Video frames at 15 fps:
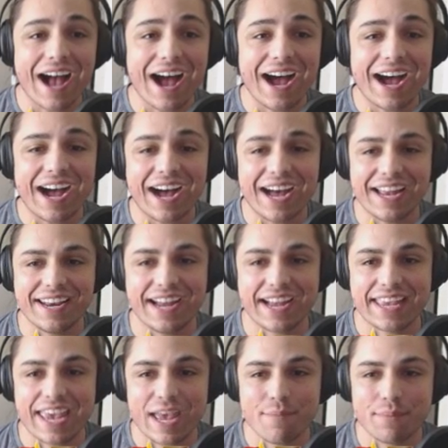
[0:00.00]
on? I
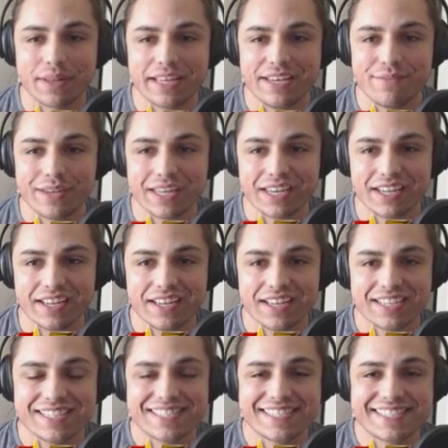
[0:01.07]
can't believe it.
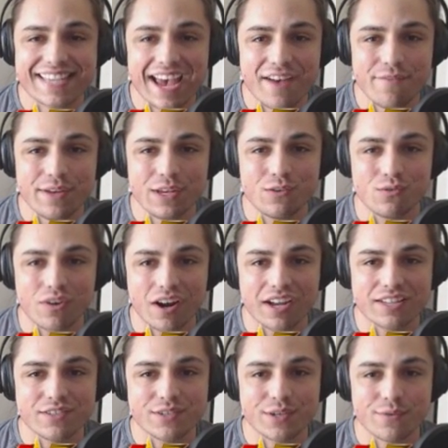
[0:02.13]
Seven
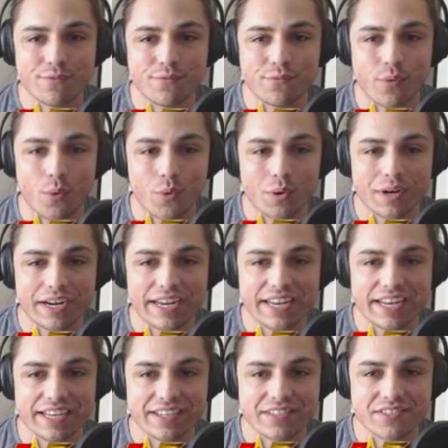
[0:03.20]
runs in four
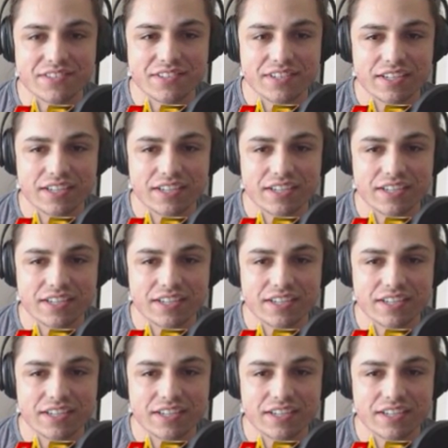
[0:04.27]
innings.